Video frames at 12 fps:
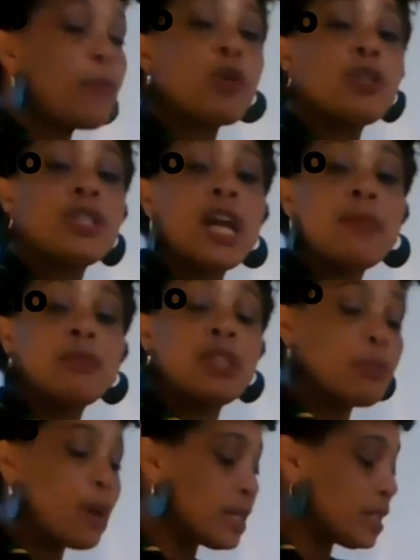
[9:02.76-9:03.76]
going to times this
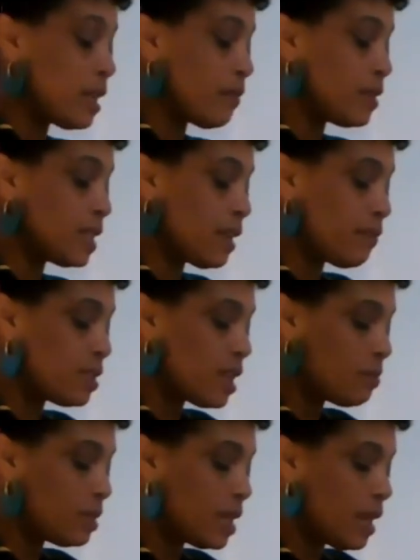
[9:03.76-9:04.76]
by 7. 7
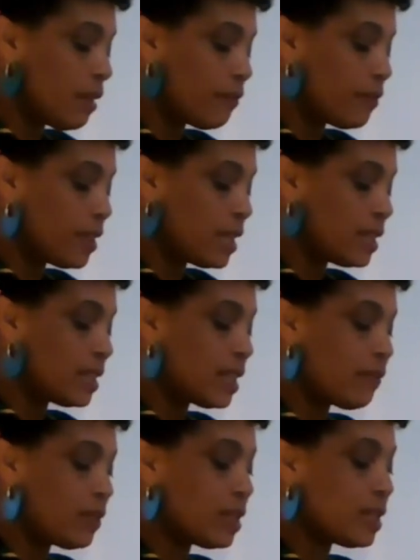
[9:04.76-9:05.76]
times 11 is
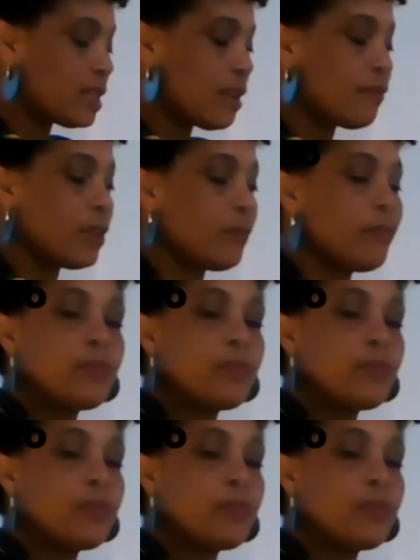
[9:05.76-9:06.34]
77.